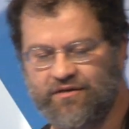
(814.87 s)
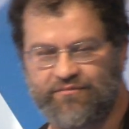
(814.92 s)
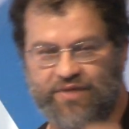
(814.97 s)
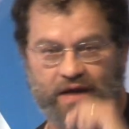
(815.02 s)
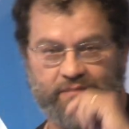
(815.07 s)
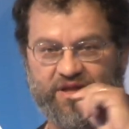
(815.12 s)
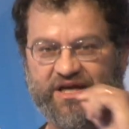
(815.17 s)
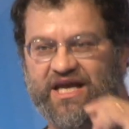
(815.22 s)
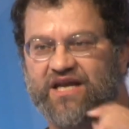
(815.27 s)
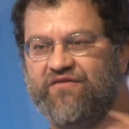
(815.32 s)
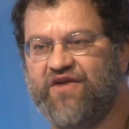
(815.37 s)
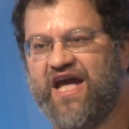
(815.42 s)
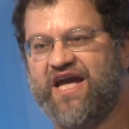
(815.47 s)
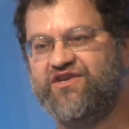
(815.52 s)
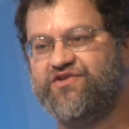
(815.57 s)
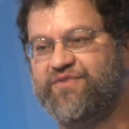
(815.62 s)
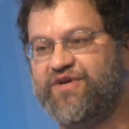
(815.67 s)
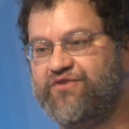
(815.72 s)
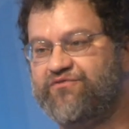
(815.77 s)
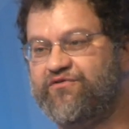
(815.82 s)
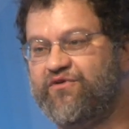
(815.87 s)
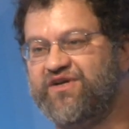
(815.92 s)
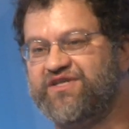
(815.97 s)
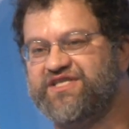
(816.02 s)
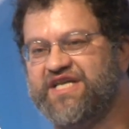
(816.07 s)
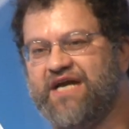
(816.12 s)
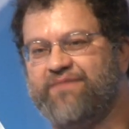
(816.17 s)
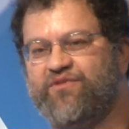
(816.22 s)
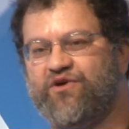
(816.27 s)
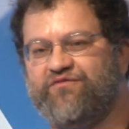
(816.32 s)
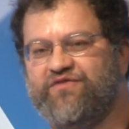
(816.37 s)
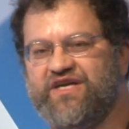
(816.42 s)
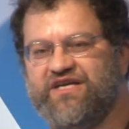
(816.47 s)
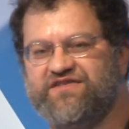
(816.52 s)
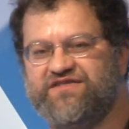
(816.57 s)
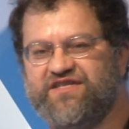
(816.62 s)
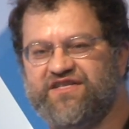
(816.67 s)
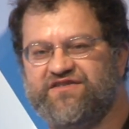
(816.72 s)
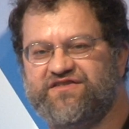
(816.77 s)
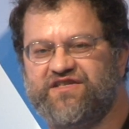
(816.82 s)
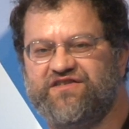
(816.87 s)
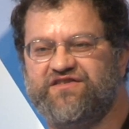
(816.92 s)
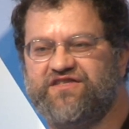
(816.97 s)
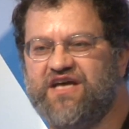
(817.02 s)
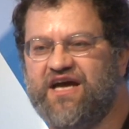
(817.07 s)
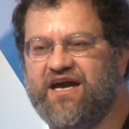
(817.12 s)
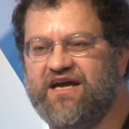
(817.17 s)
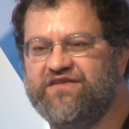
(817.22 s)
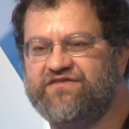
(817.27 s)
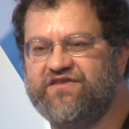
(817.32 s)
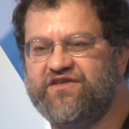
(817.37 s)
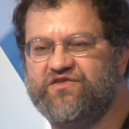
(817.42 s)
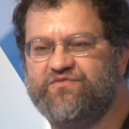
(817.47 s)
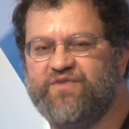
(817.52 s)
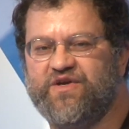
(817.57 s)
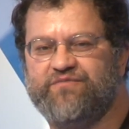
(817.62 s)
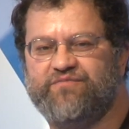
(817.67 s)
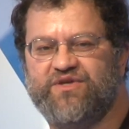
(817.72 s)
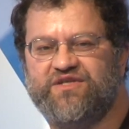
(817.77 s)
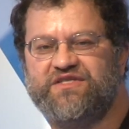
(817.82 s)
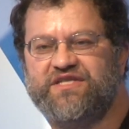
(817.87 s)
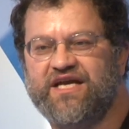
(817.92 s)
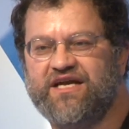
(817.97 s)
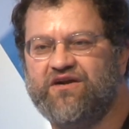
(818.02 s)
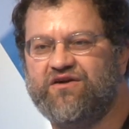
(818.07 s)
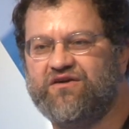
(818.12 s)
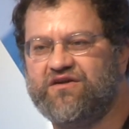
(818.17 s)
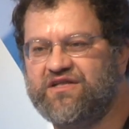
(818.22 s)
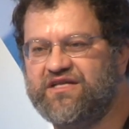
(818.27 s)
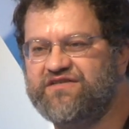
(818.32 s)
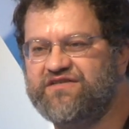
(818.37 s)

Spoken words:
Public engagement, for example, via citizen science has been particularly